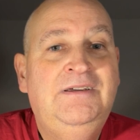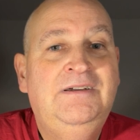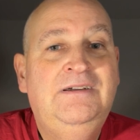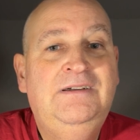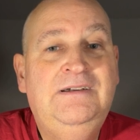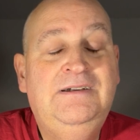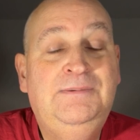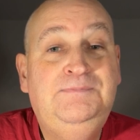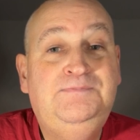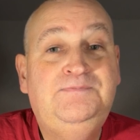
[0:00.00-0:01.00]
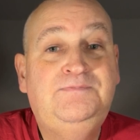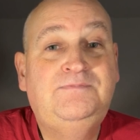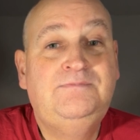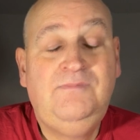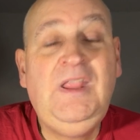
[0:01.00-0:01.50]
Ah.
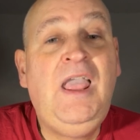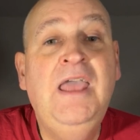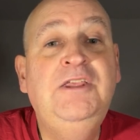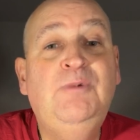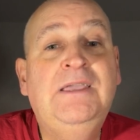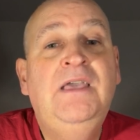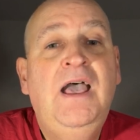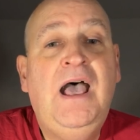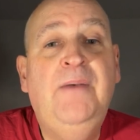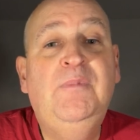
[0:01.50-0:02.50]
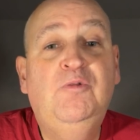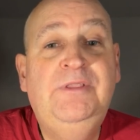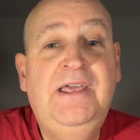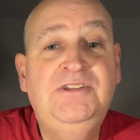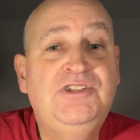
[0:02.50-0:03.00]
Anyway, um,
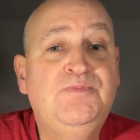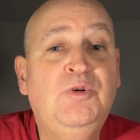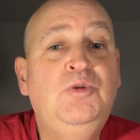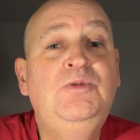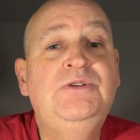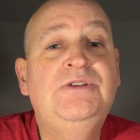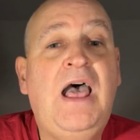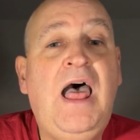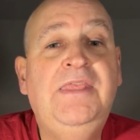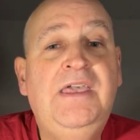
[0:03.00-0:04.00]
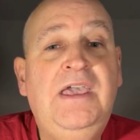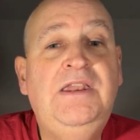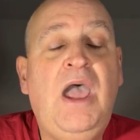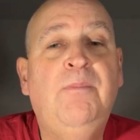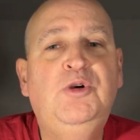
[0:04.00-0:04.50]
then Spoons and
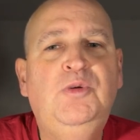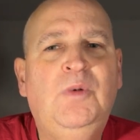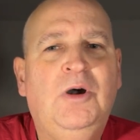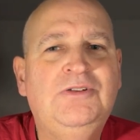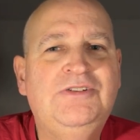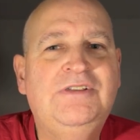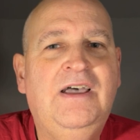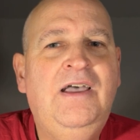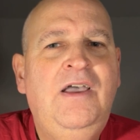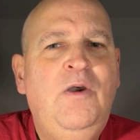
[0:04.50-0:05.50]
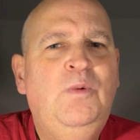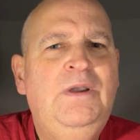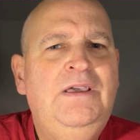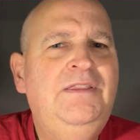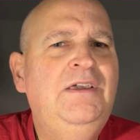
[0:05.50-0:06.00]
then Brew Monster,
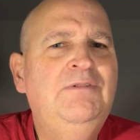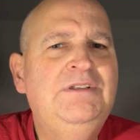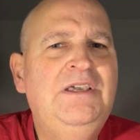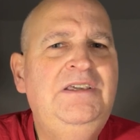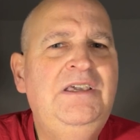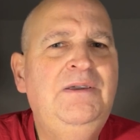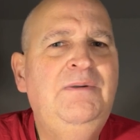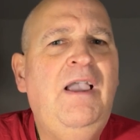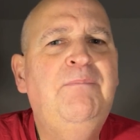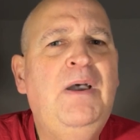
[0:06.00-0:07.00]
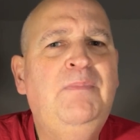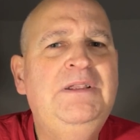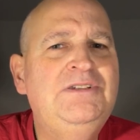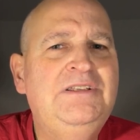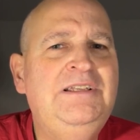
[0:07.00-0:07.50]
where they were taking
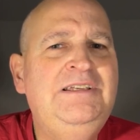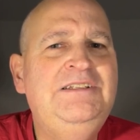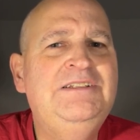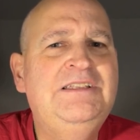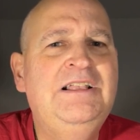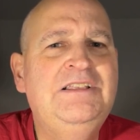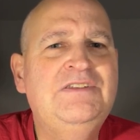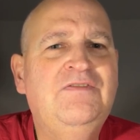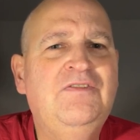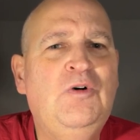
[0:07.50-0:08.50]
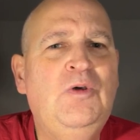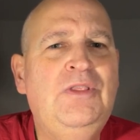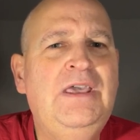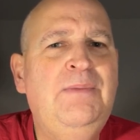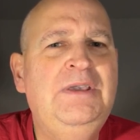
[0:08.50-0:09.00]
publicity stills for
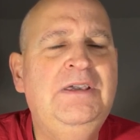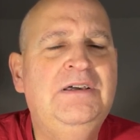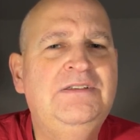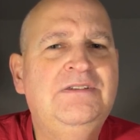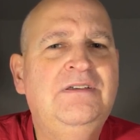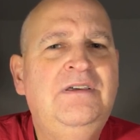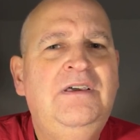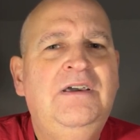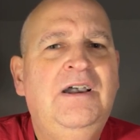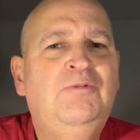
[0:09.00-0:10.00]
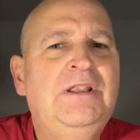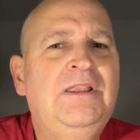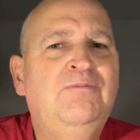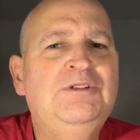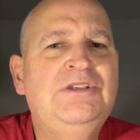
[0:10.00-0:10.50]
their beers and one of
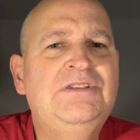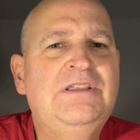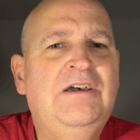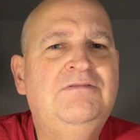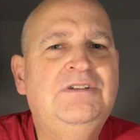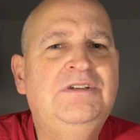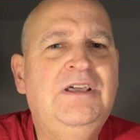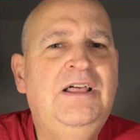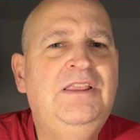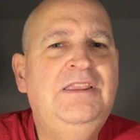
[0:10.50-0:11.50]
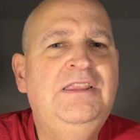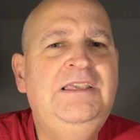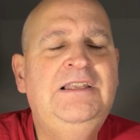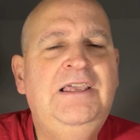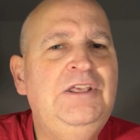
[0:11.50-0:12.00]
them was a stout. And the
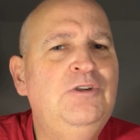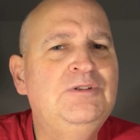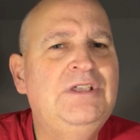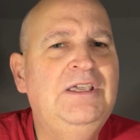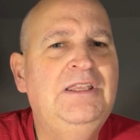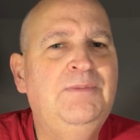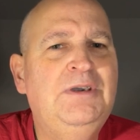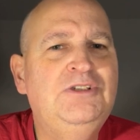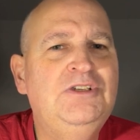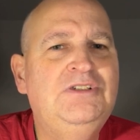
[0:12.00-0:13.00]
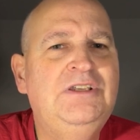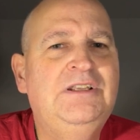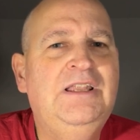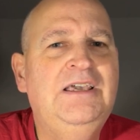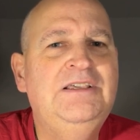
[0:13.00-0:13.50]
lady who was taking the pictures didn't
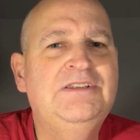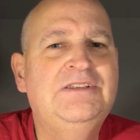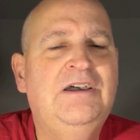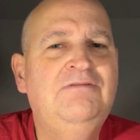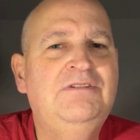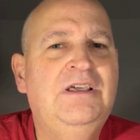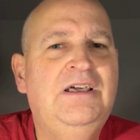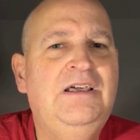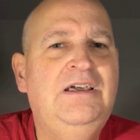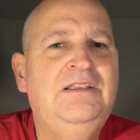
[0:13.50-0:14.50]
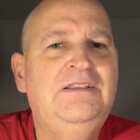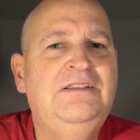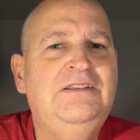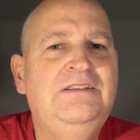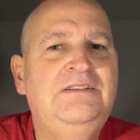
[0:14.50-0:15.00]
like stout,
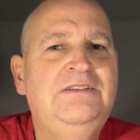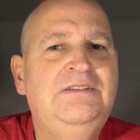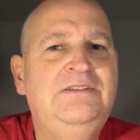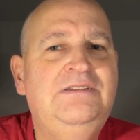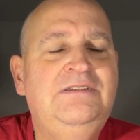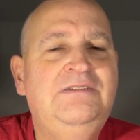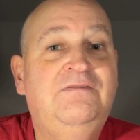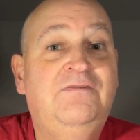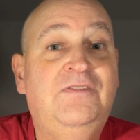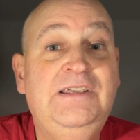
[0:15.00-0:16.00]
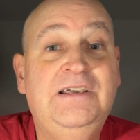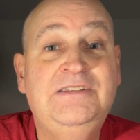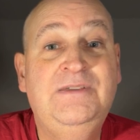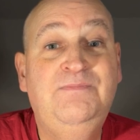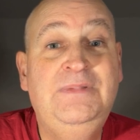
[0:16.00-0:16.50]
and free
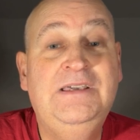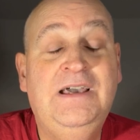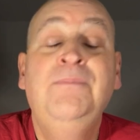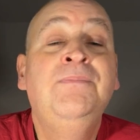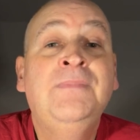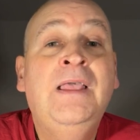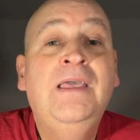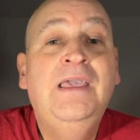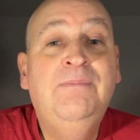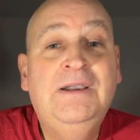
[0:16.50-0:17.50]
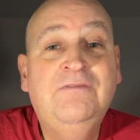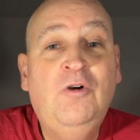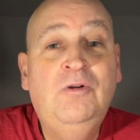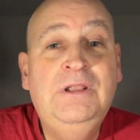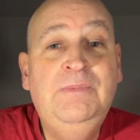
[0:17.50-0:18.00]
as in beer, it might have
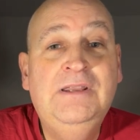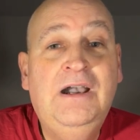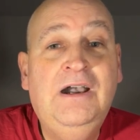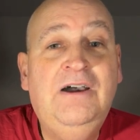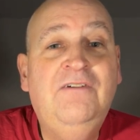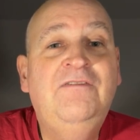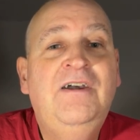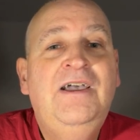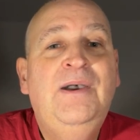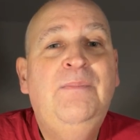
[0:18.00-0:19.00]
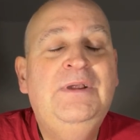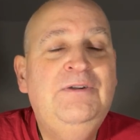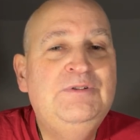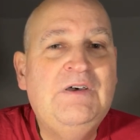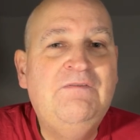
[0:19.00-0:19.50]
only been a half, but it
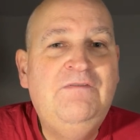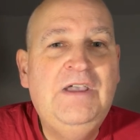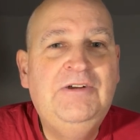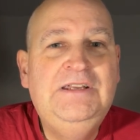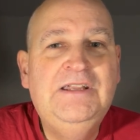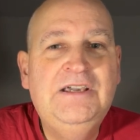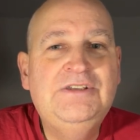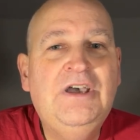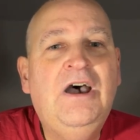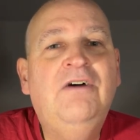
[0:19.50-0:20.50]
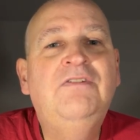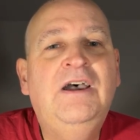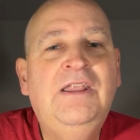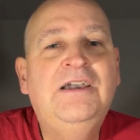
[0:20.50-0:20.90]
was a very nice half, and I